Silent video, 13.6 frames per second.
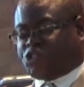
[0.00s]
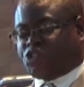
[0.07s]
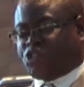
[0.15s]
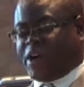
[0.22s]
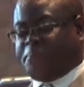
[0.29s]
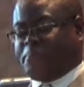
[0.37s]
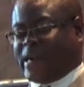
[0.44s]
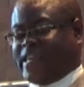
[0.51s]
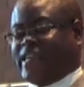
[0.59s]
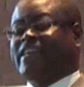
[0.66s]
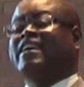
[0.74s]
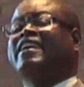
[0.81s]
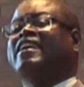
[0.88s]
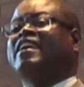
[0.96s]
trembling,
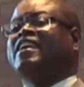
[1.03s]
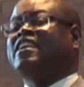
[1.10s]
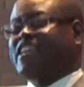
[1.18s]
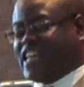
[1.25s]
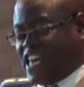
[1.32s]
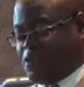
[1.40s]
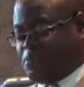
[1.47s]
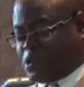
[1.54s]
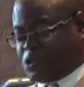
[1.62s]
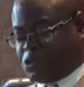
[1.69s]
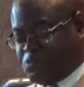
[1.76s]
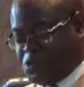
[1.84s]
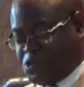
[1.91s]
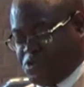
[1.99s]
and unable
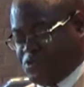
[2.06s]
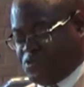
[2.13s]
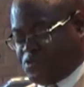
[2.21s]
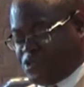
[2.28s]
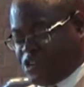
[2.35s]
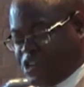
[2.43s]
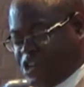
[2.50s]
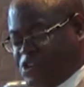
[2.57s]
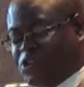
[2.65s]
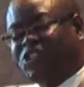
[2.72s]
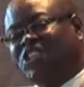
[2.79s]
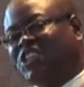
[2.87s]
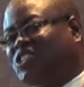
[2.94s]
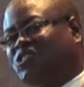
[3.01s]
to move.
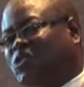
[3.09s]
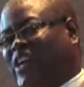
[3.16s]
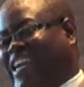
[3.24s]
Not just your